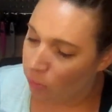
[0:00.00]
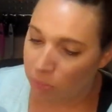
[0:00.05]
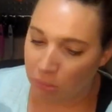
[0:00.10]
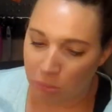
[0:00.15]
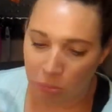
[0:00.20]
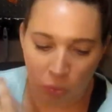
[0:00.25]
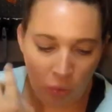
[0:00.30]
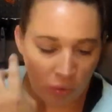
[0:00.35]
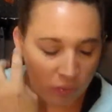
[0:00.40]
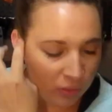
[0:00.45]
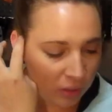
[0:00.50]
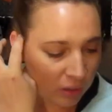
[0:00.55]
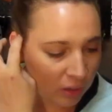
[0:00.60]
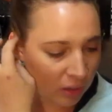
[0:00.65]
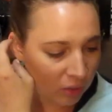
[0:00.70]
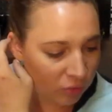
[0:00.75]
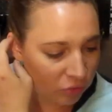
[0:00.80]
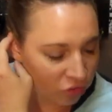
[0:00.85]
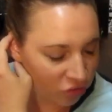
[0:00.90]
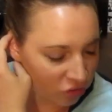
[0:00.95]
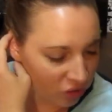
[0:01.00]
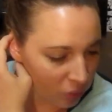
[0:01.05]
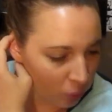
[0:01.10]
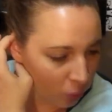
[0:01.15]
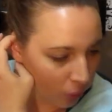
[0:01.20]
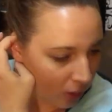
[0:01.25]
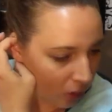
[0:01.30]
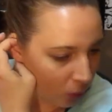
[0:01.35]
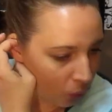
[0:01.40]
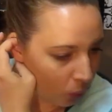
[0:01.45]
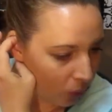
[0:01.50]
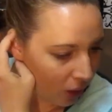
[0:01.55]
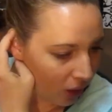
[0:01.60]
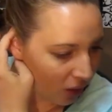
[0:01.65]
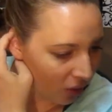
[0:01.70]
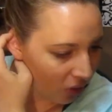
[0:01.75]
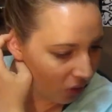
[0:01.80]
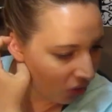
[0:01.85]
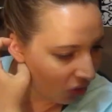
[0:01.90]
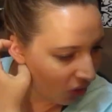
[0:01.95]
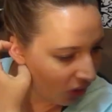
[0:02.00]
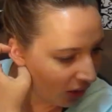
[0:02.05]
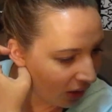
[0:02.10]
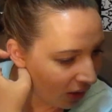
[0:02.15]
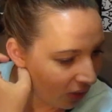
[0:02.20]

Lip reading: will be more than enough. She went with,